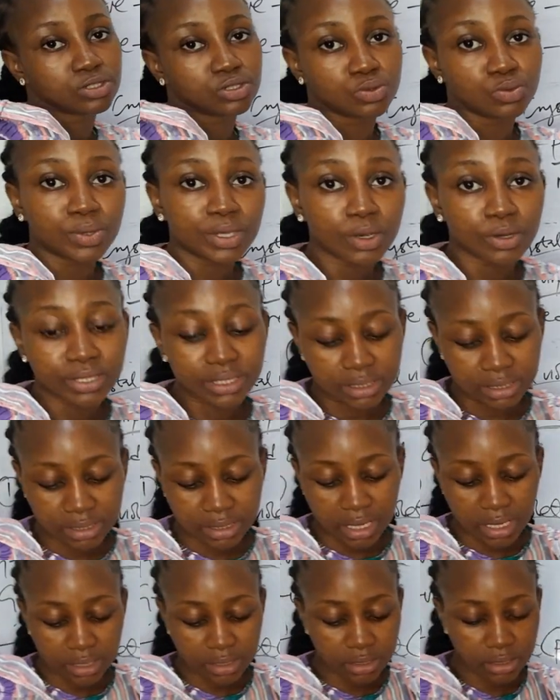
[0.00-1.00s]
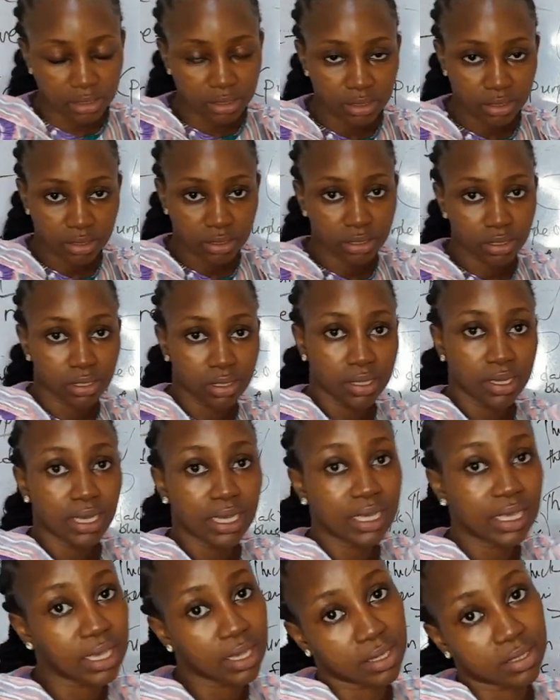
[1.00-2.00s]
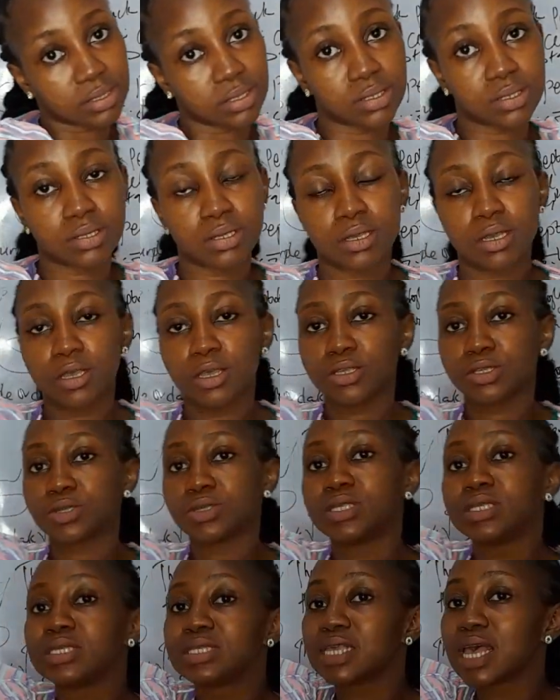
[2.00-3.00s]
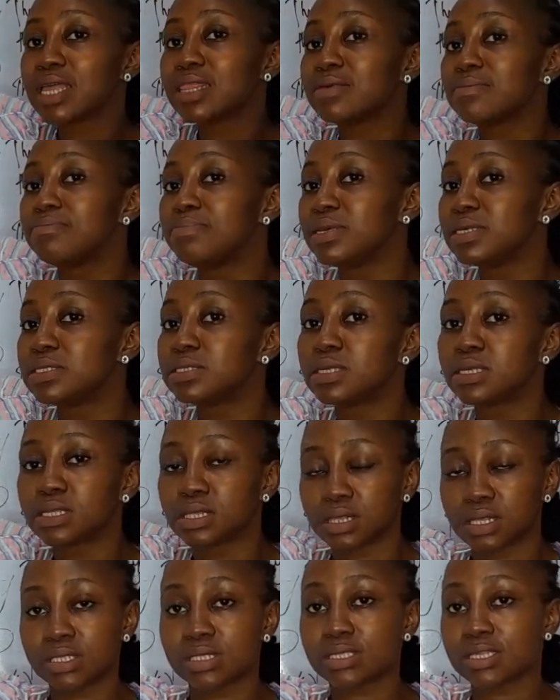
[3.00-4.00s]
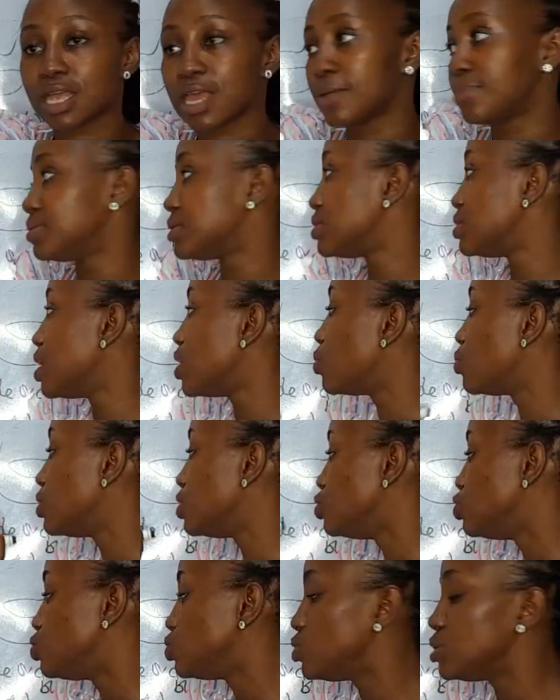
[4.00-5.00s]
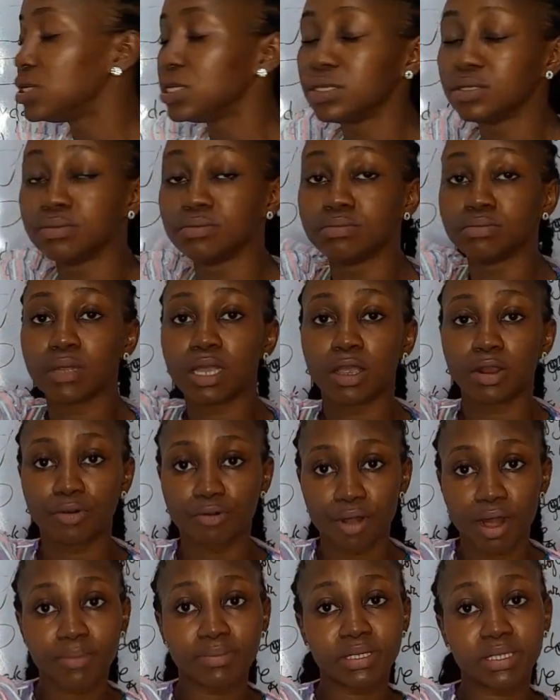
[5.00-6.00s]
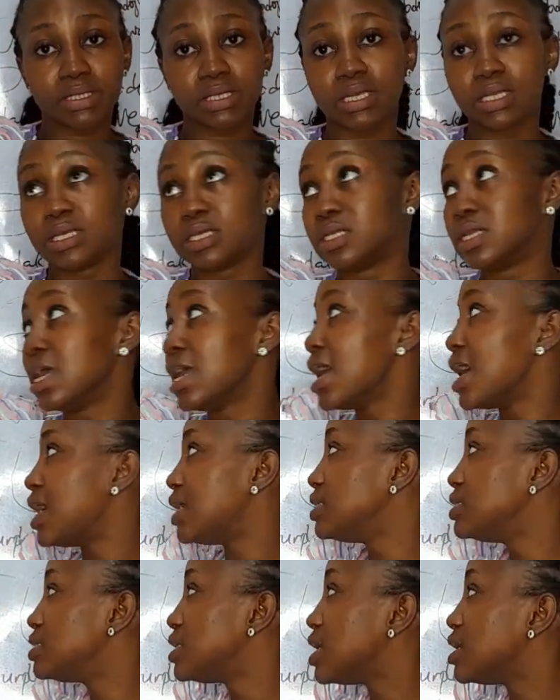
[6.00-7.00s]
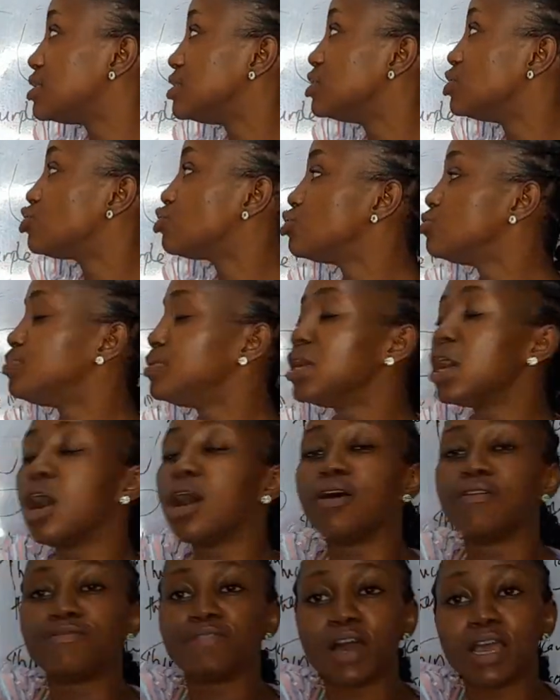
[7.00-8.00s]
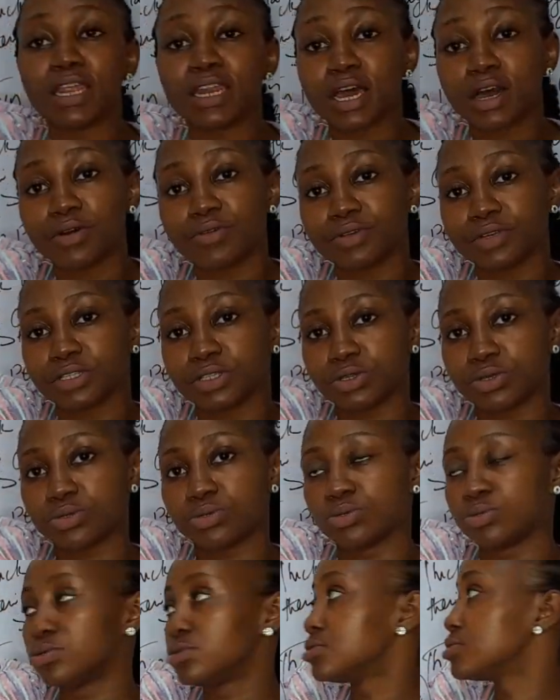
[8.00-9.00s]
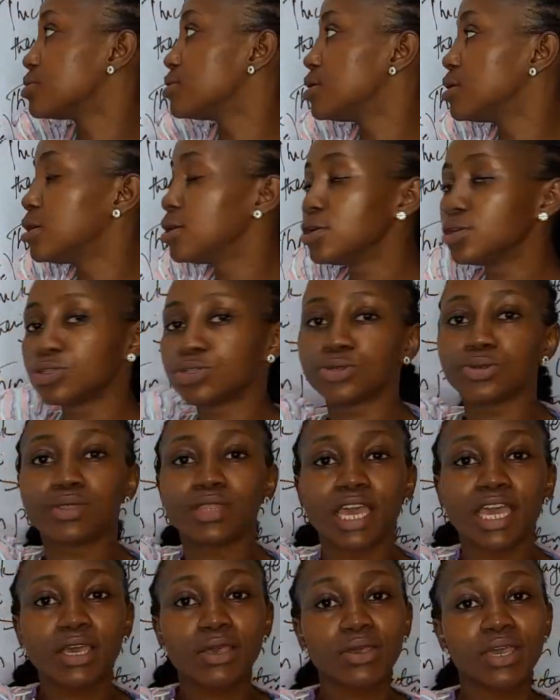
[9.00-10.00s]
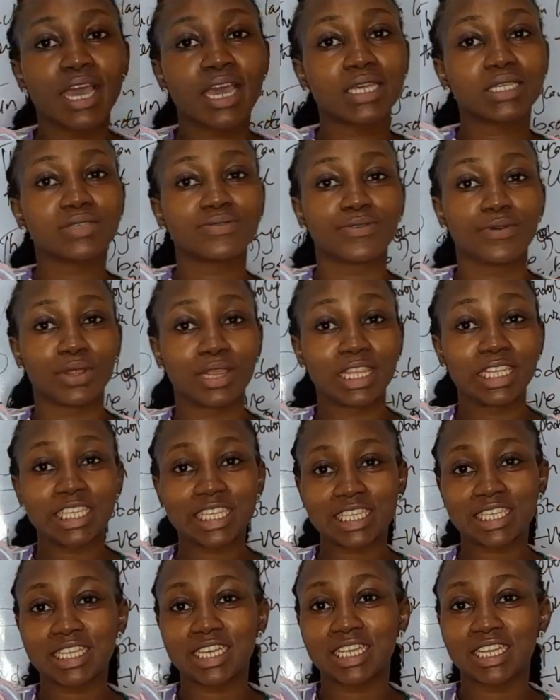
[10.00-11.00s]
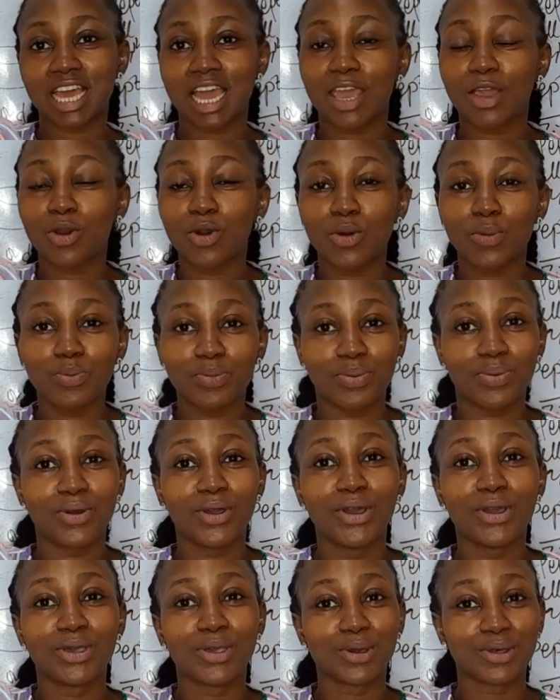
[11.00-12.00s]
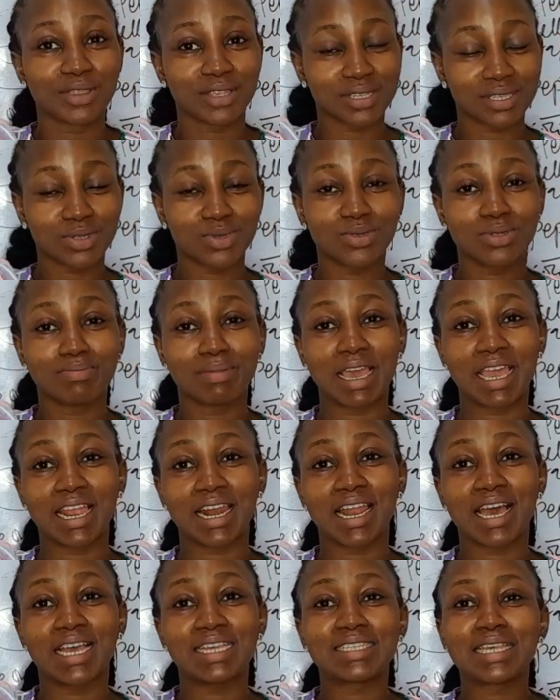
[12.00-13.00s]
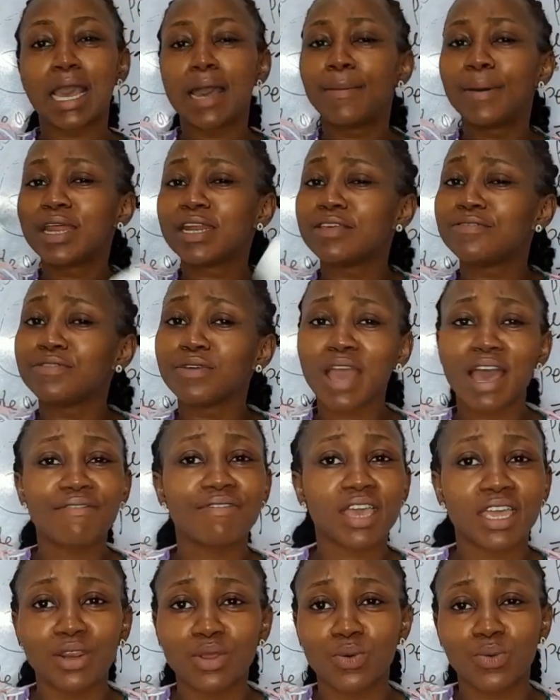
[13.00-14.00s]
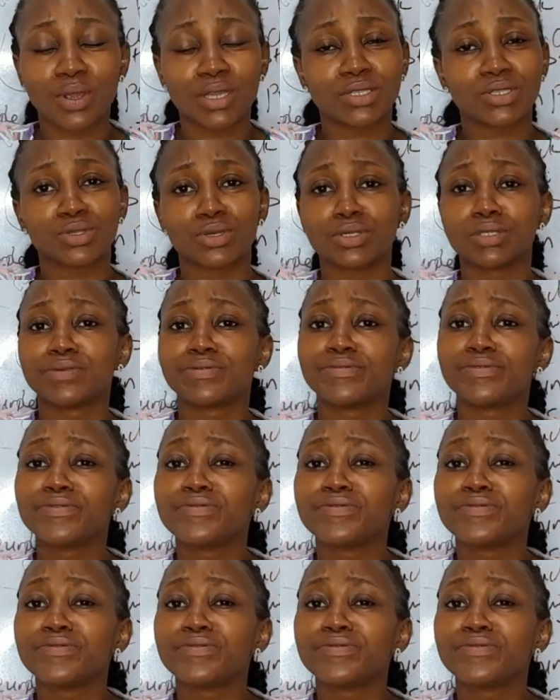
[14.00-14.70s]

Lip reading: Do we understand? Yes. So these are the basic steps that we do in gram staining, and this should be our final results. So thank you guys for listening. I hope you understood my class, and if you have any questions,